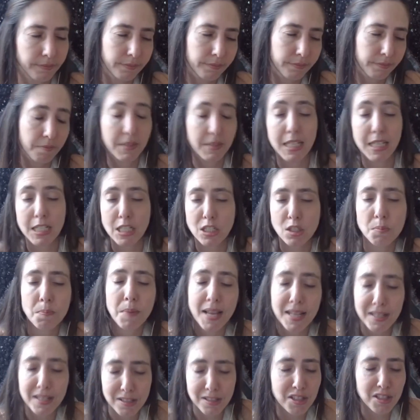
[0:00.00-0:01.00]

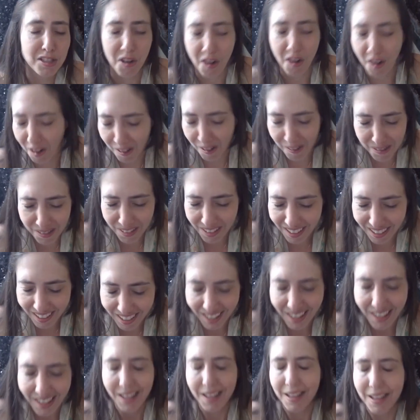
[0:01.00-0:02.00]
dispensed of,
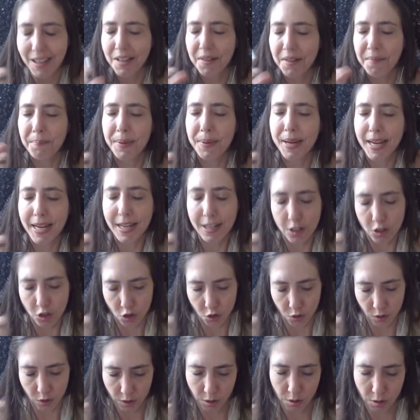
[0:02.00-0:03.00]
being
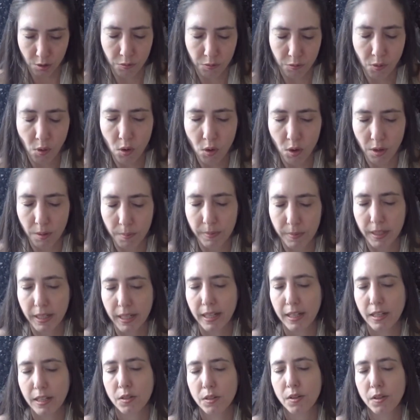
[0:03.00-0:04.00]
transformed
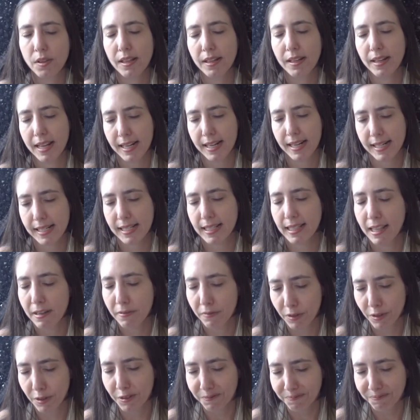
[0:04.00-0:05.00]
into the next
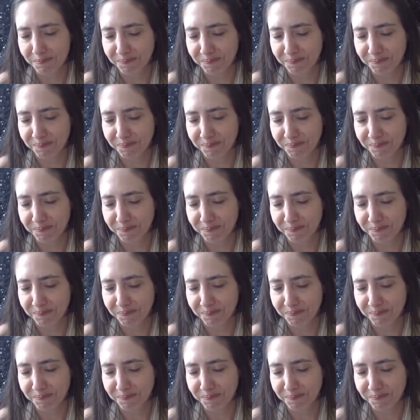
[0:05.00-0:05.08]
level.